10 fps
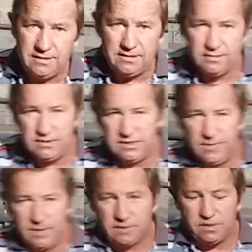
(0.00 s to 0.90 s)
I'll do this a
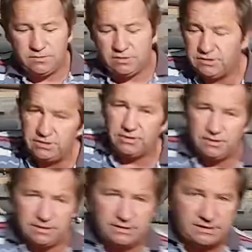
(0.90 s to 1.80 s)
bit closer so you
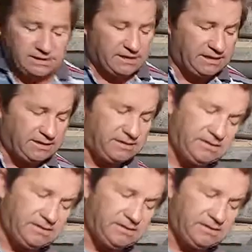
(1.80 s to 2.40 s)
can see.